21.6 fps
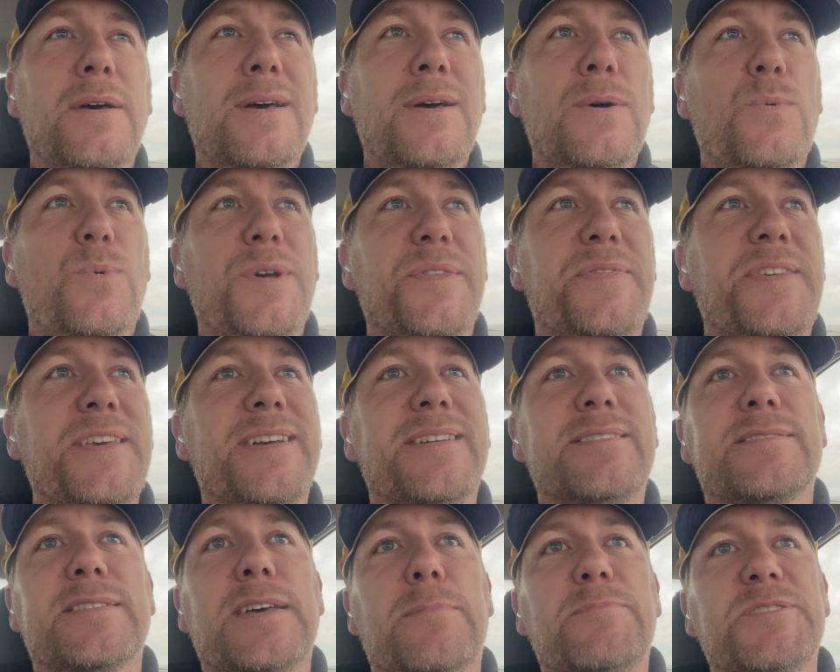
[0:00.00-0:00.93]
with the
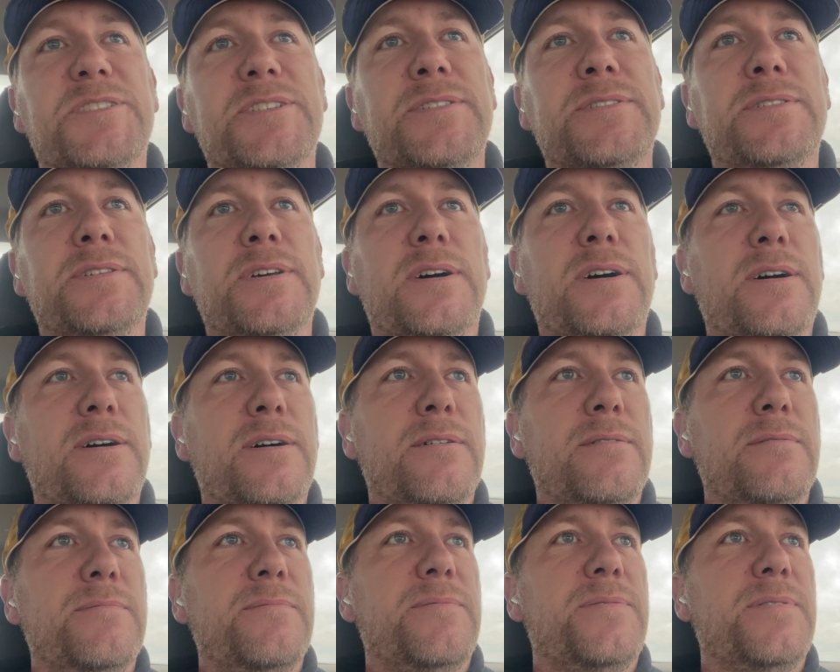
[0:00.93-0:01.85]
exception
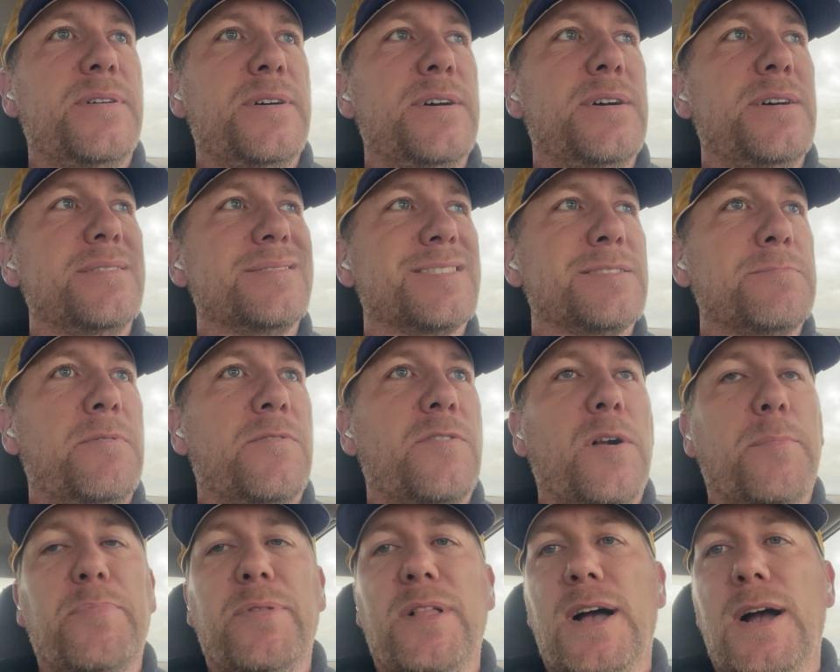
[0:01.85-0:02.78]
of some of
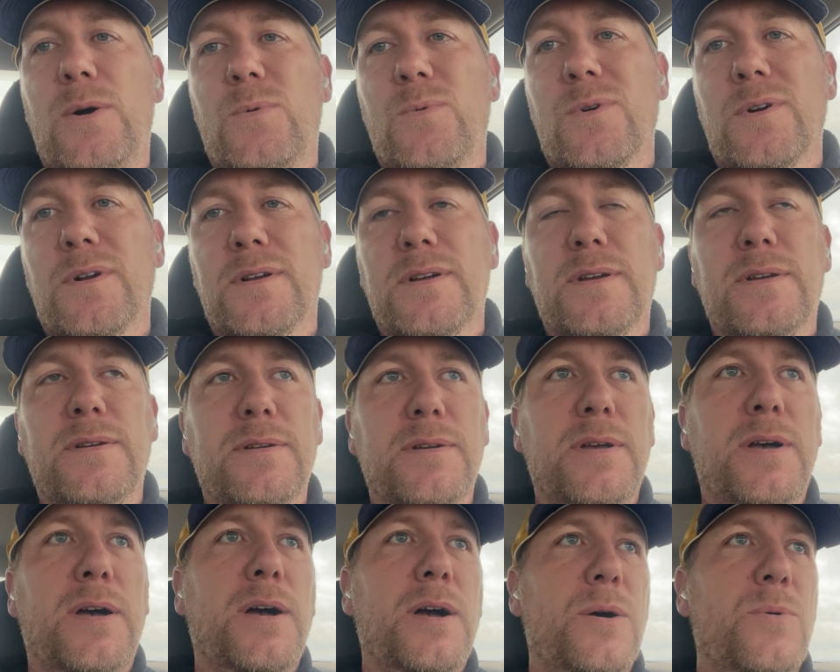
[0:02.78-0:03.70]
our plot work,
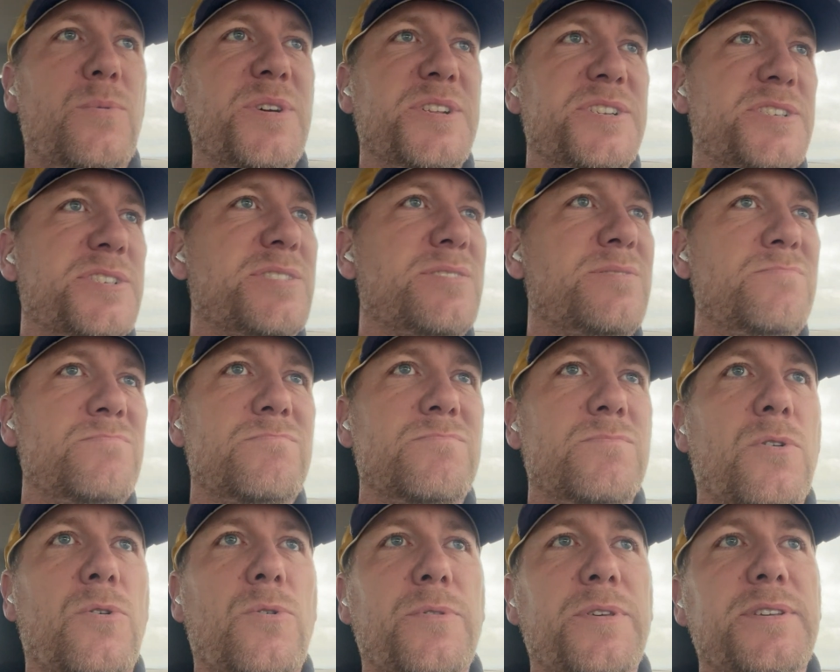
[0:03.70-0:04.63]
which
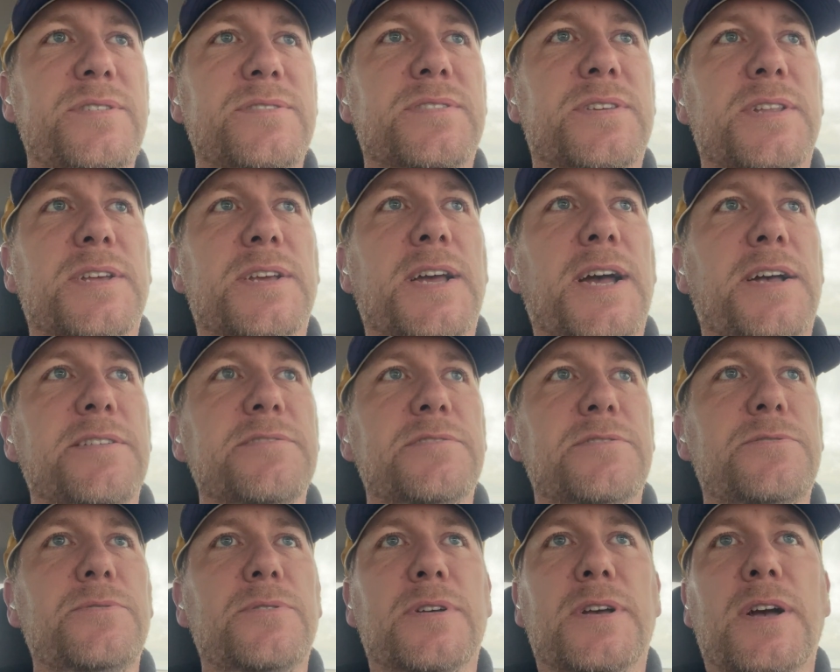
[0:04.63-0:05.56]
only is going to
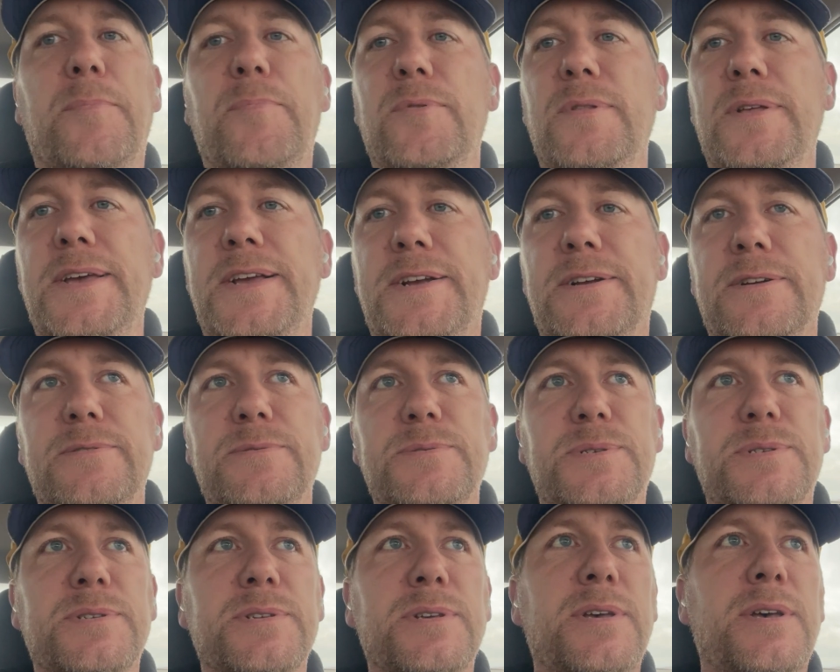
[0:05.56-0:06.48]
constitute a couple
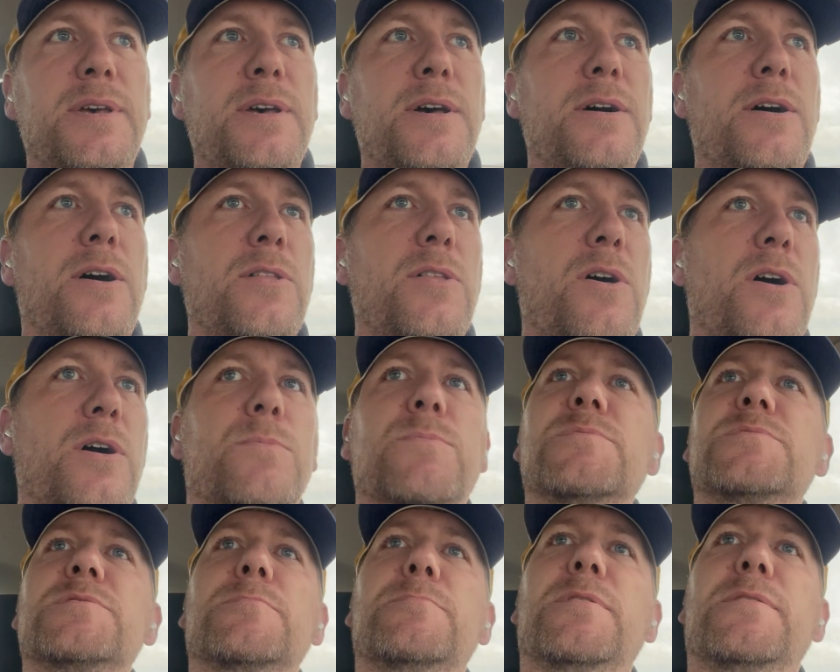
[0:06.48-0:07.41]
acres, along
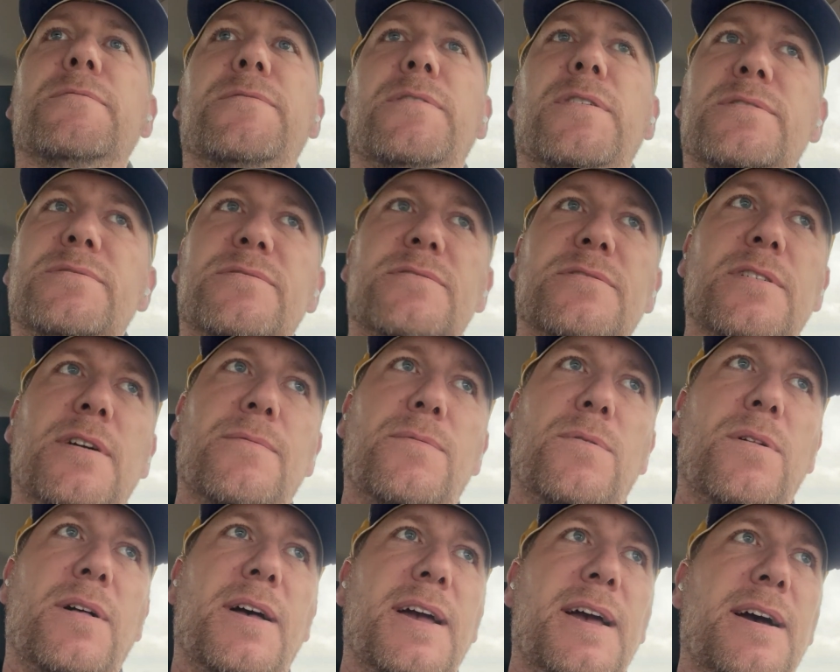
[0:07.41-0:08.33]
with some of the fun stuff
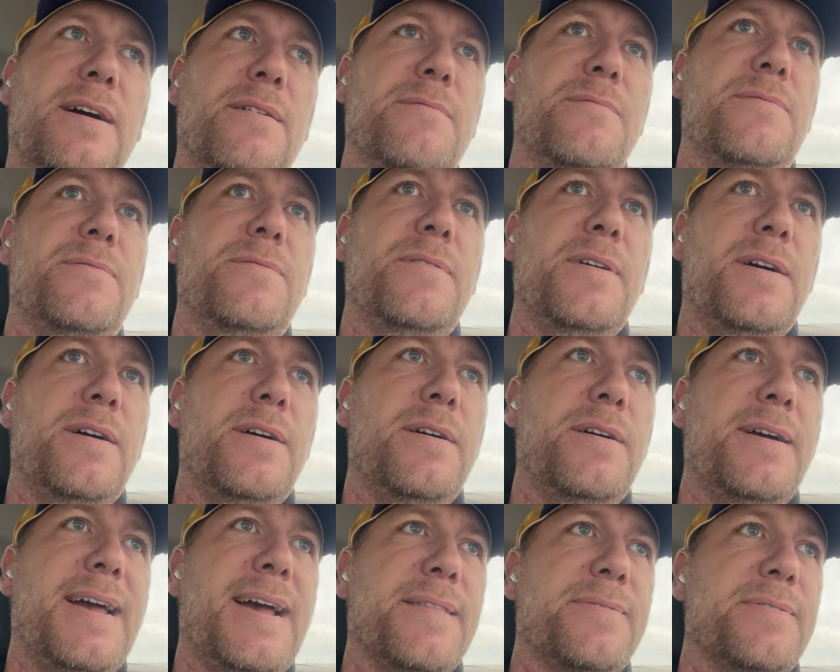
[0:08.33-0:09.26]
we'll have
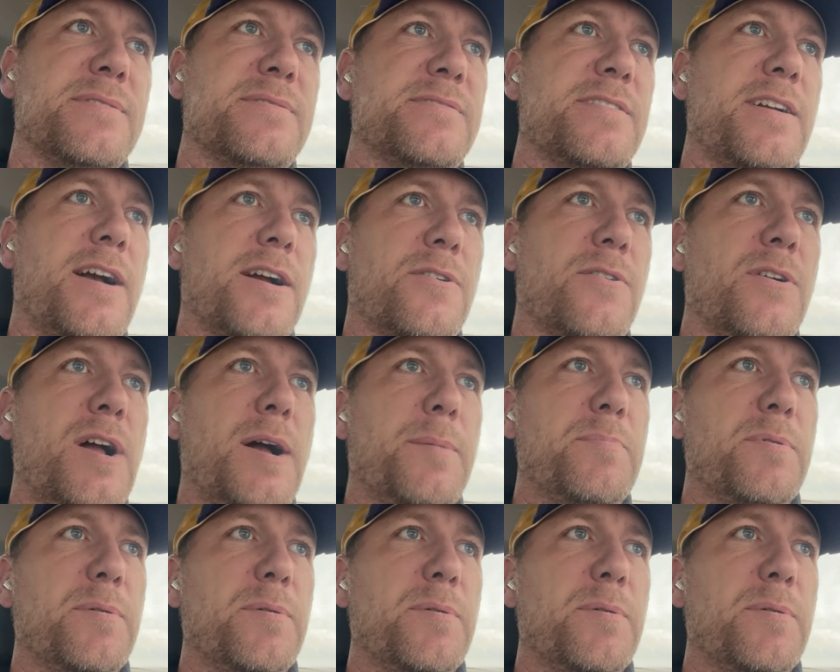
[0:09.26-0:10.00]
at the stock cropper